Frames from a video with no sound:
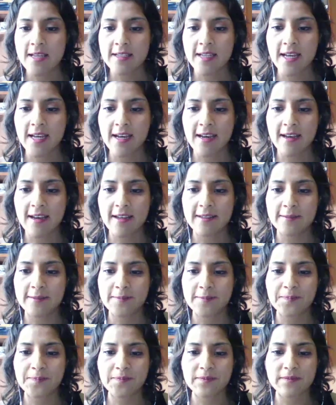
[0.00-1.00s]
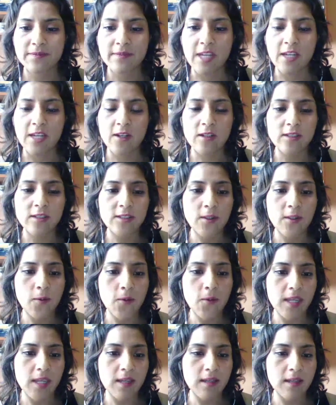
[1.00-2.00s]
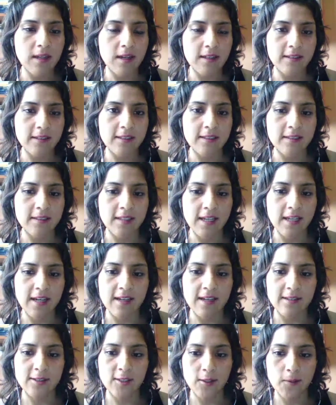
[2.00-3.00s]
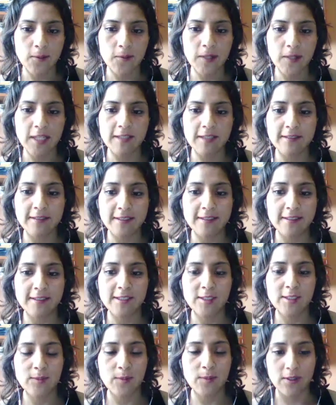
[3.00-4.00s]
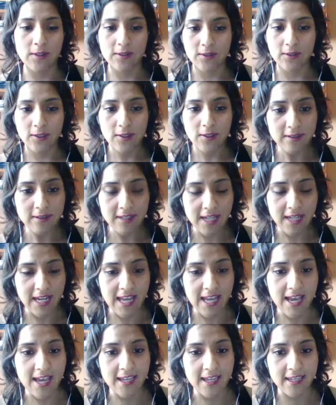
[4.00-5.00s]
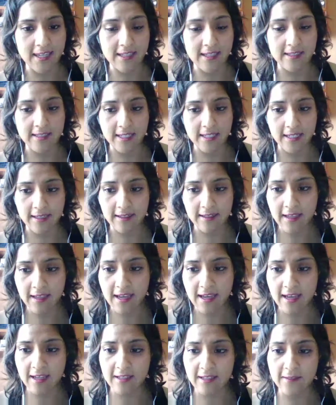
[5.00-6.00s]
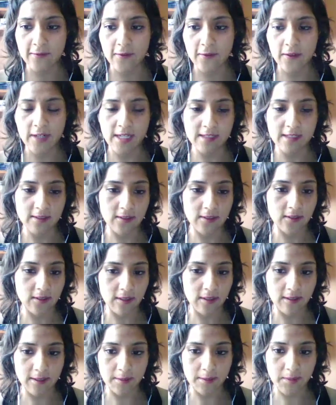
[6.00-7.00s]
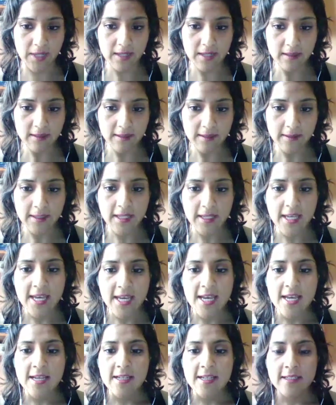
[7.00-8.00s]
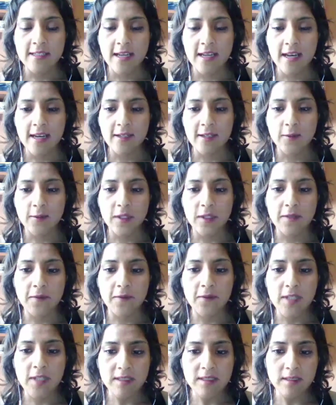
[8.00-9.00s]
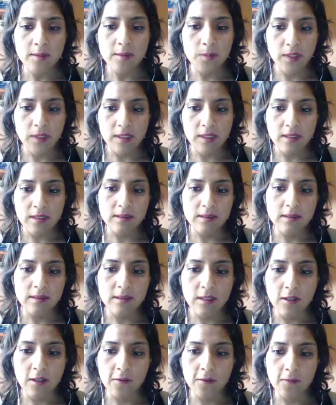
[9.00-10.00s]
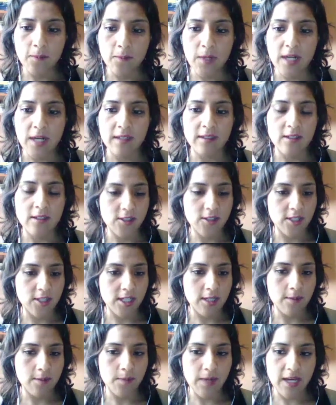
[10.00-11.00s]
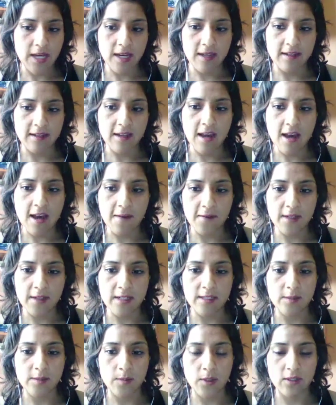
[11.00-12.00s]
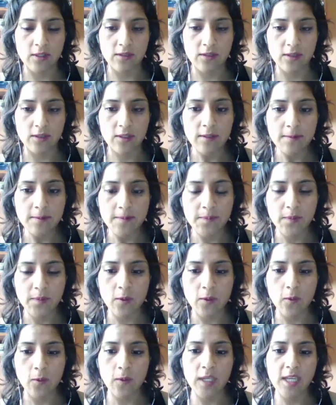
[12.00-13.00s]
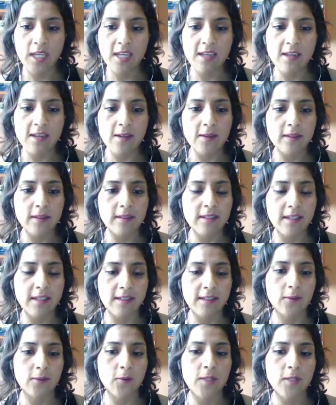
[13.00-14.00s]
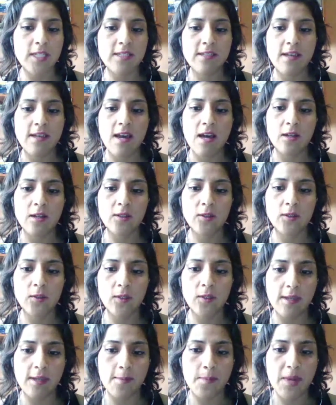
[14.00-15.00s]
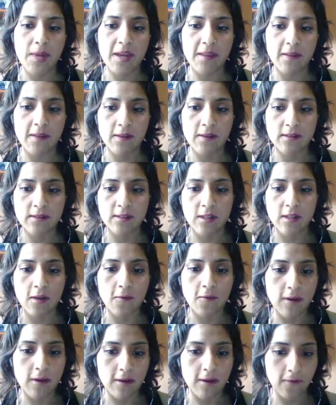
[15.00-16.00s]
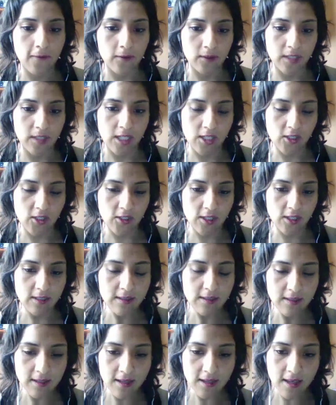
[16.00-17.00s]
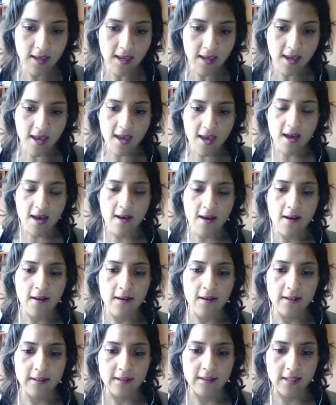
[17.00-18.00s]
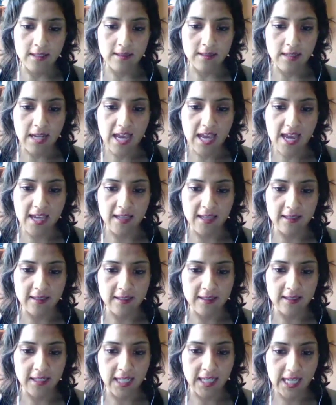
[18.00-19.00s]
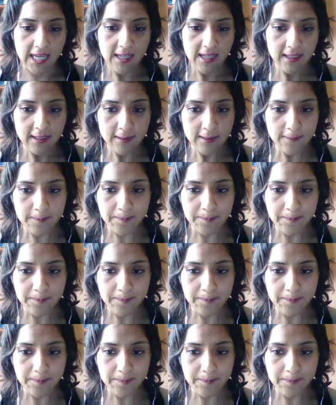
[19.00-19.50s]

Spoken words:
And also we got some great deal sponsors like Intel and Verizon Telemark. And with this experience of partnership and having a sponsor, we then reach out to the Python Software Foundation on slide 8.